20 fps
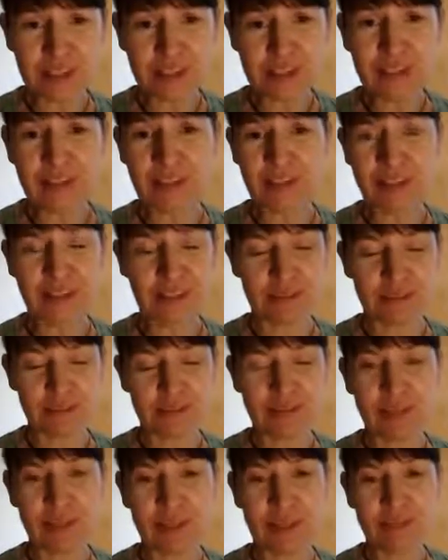you have,
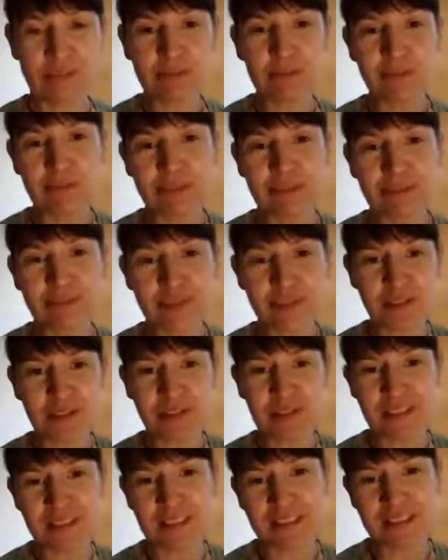if you have a piece of
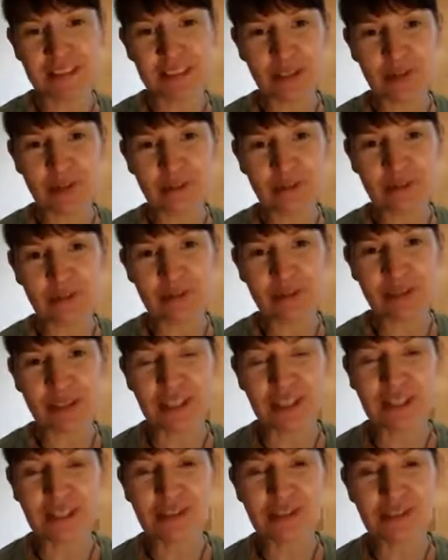chocolate, is often
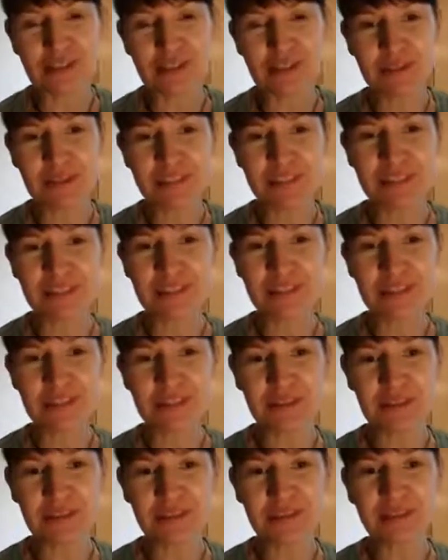great and good thing to
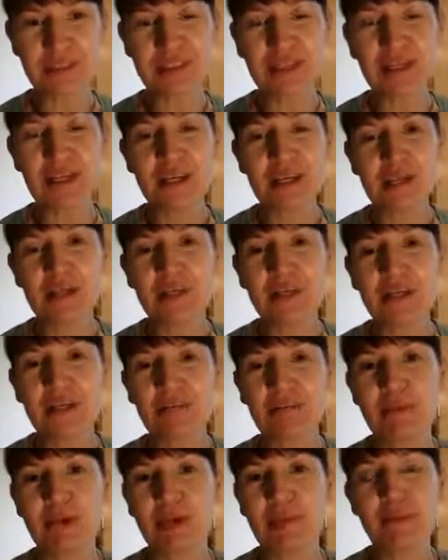use, but
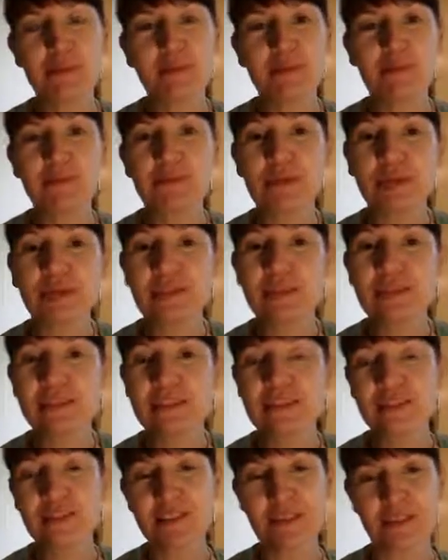maybe a
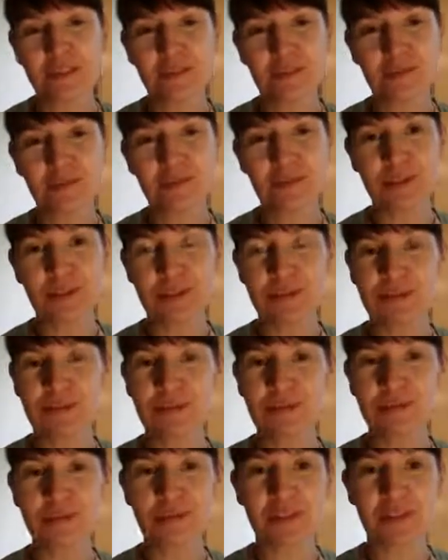raisin is often
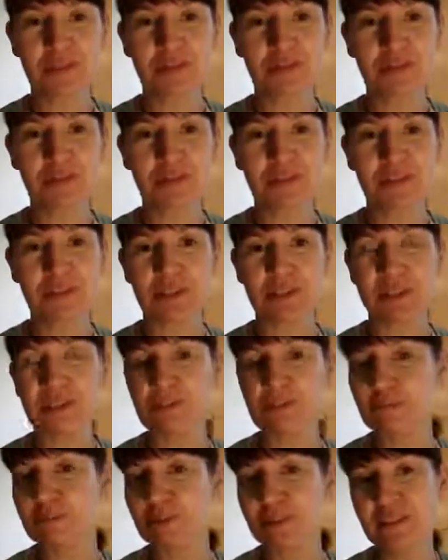used, or a
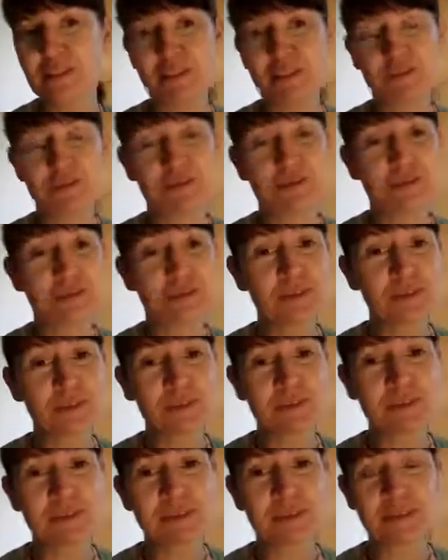piece of
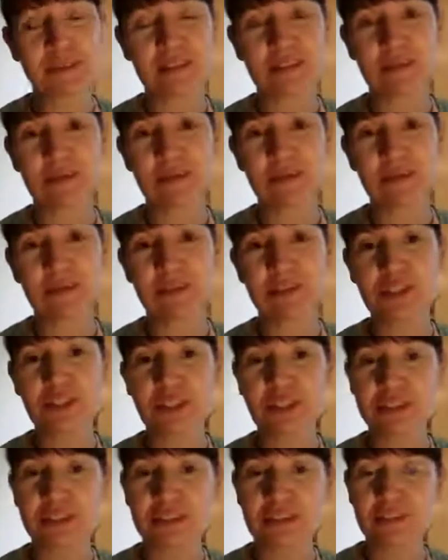fruit, or
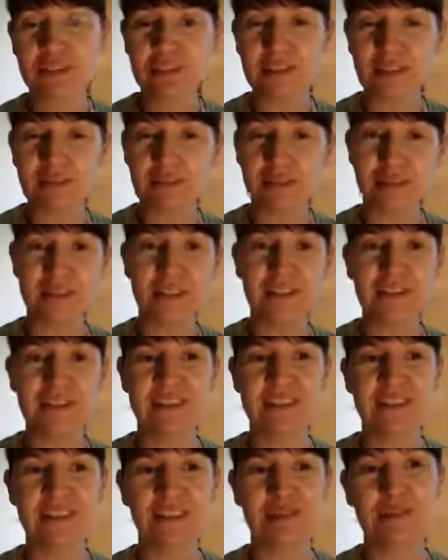just a little
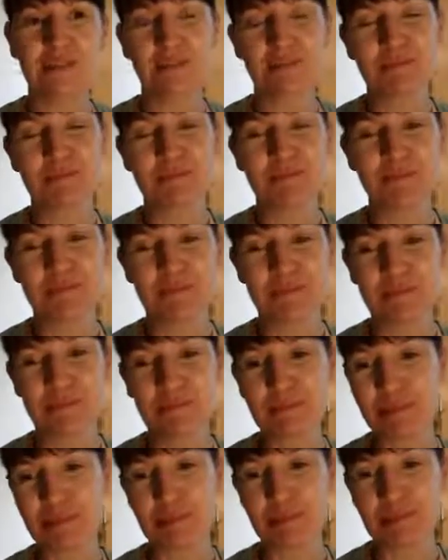piece, that would be
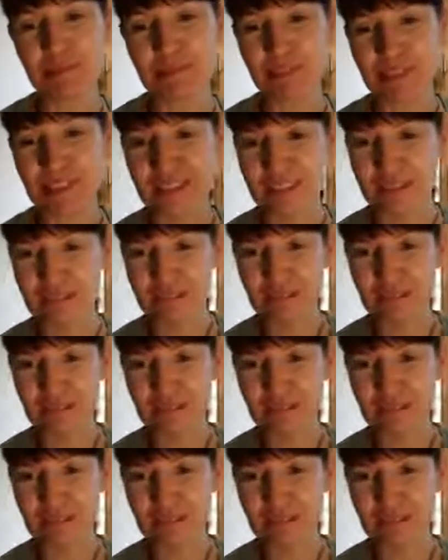perfect.